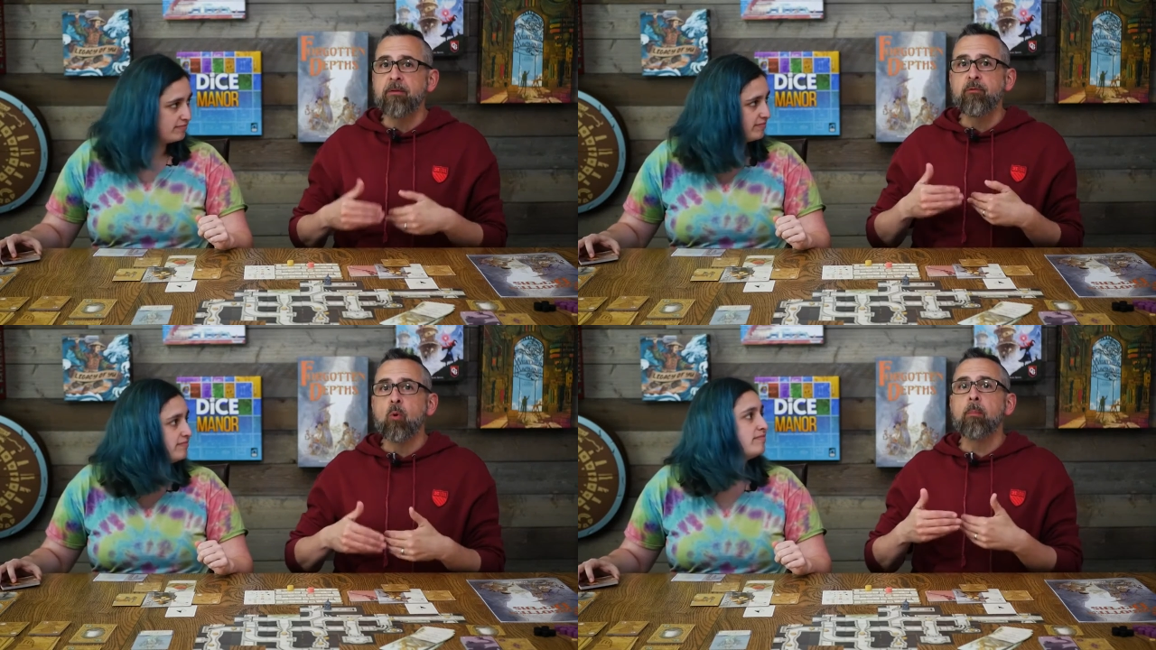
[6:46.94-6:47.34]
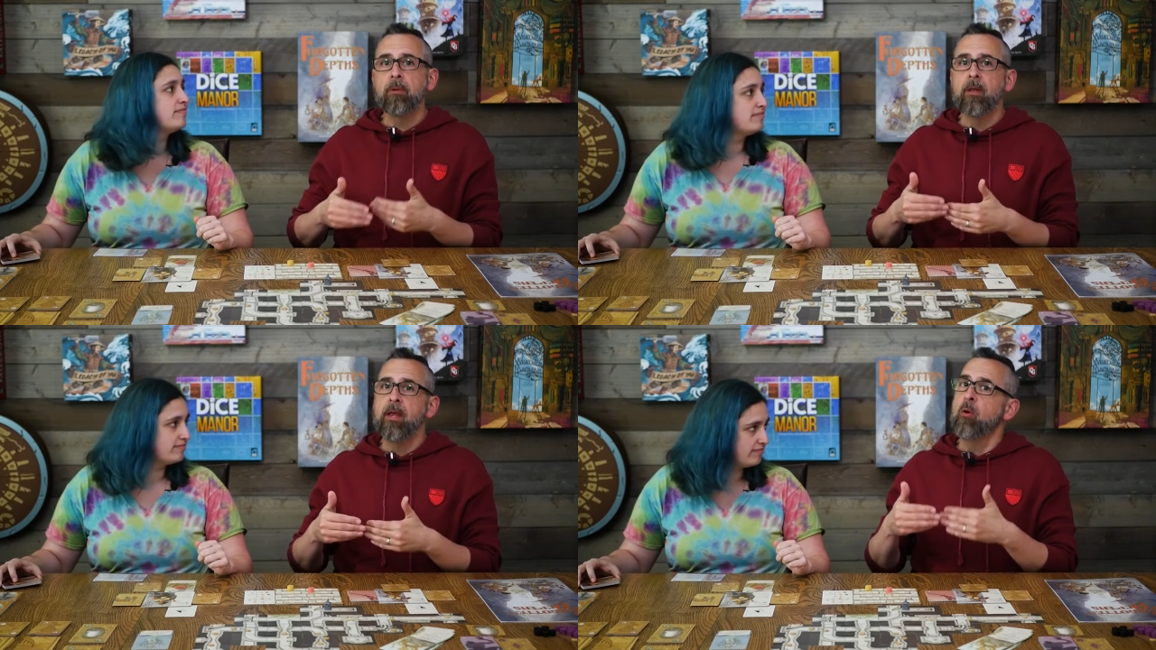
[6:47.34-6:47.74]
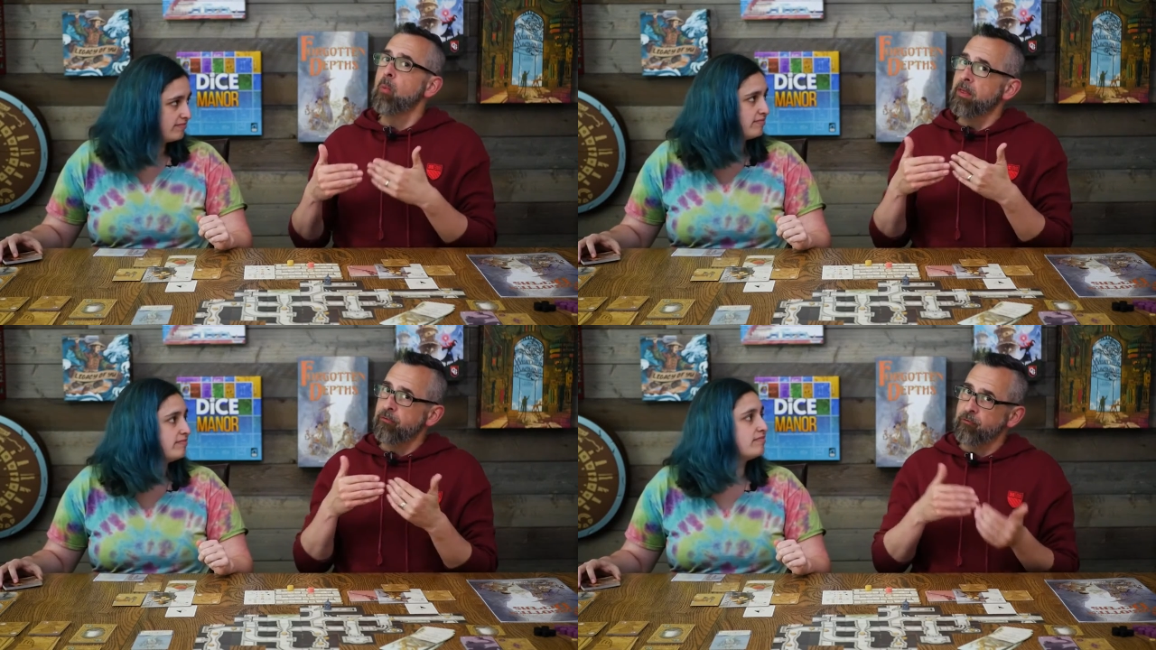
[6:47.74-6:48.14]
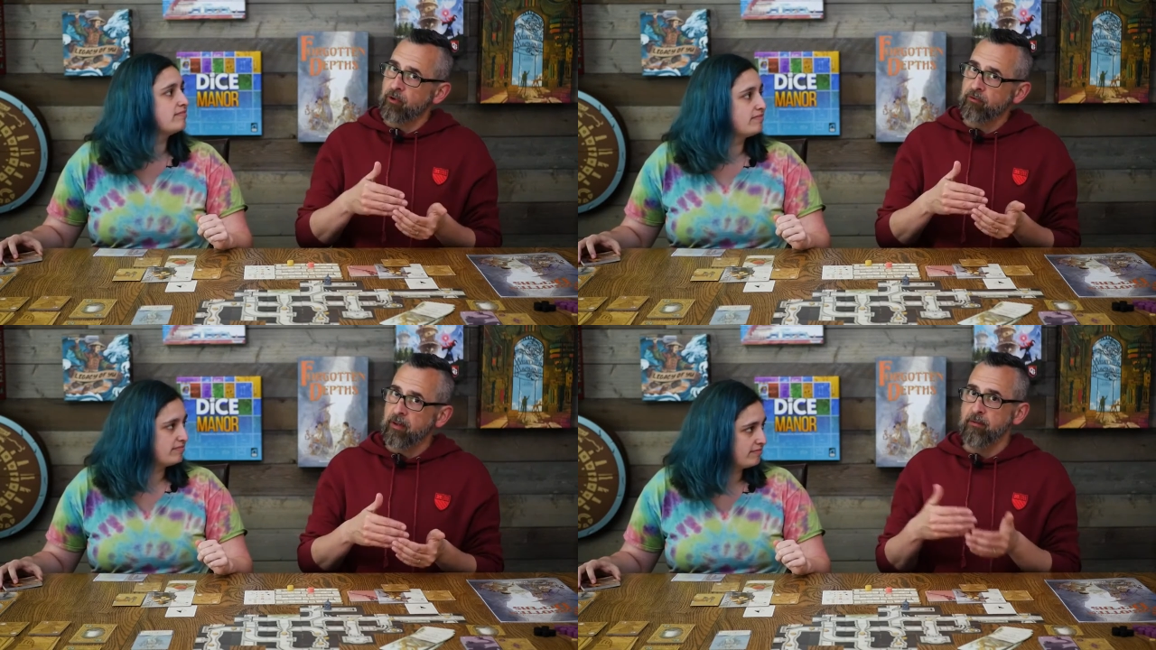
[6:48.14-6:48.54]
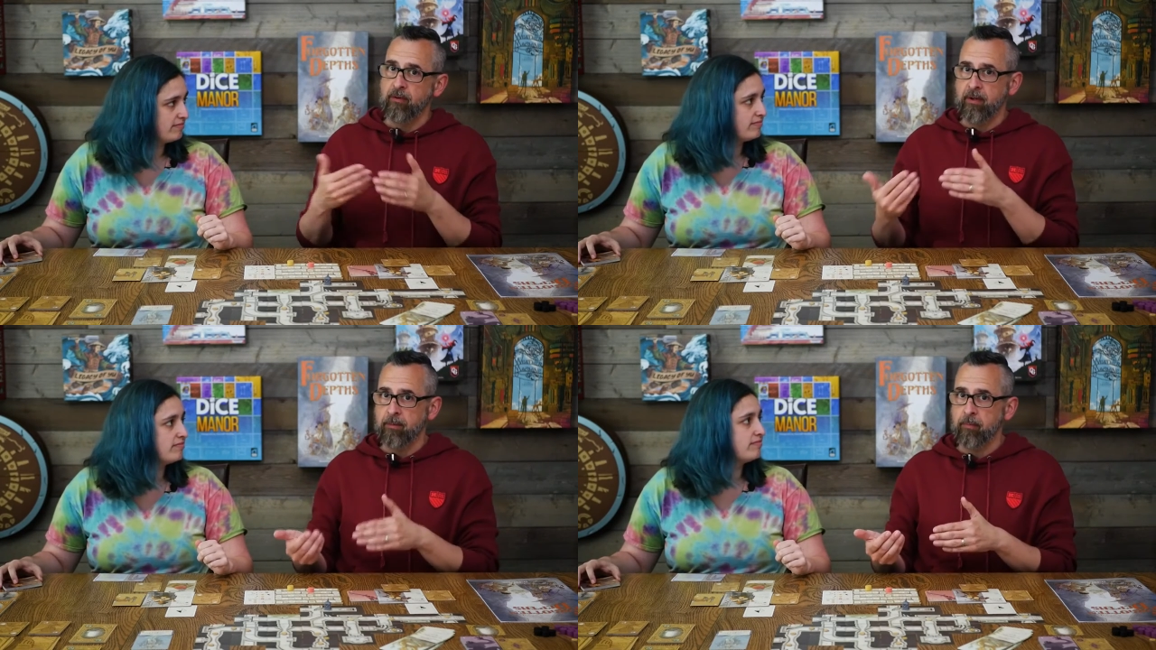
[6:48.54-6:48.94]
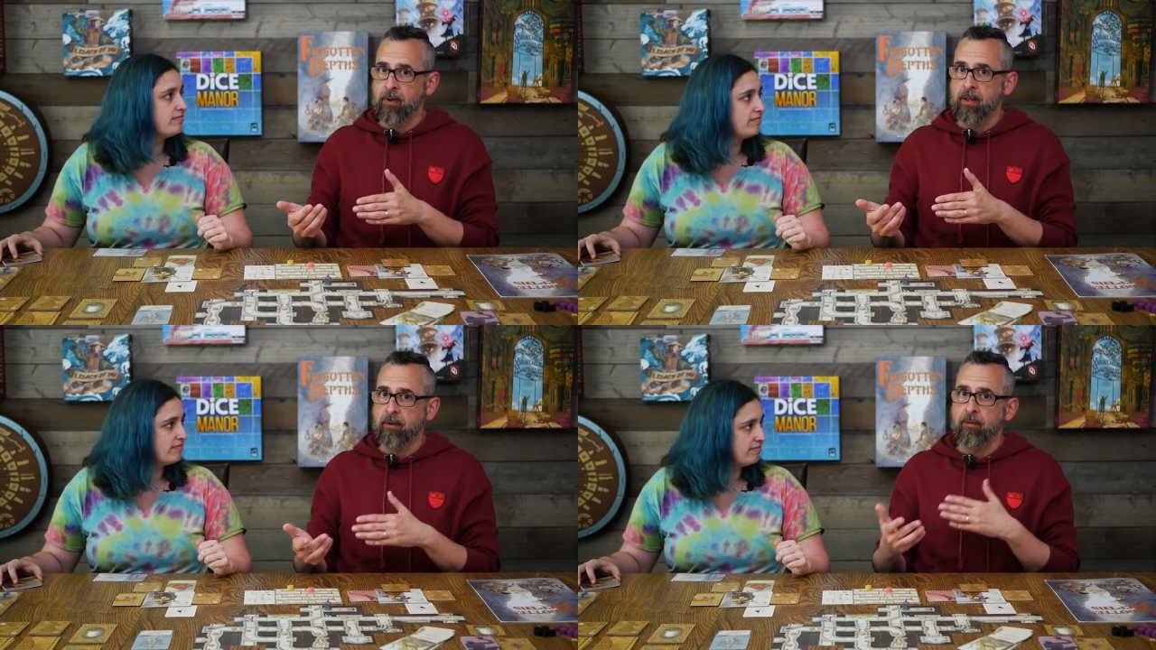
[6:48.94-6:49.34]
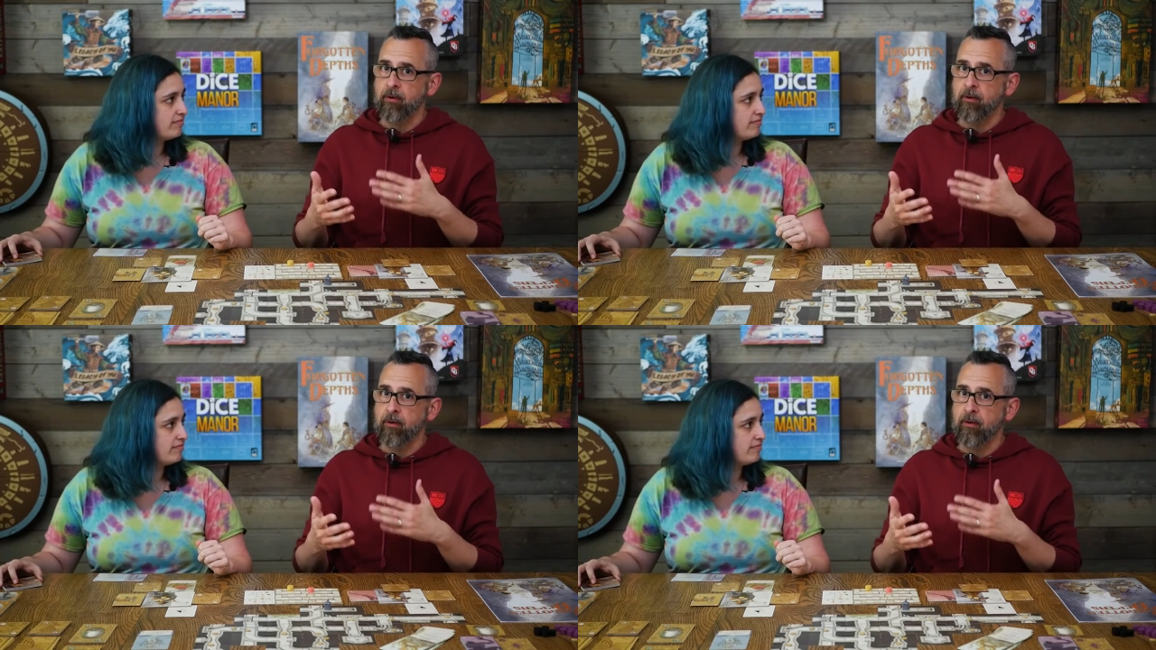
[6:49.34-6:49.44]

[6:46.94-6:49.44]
Speaker 1: if you're playing with just Ava and Bren.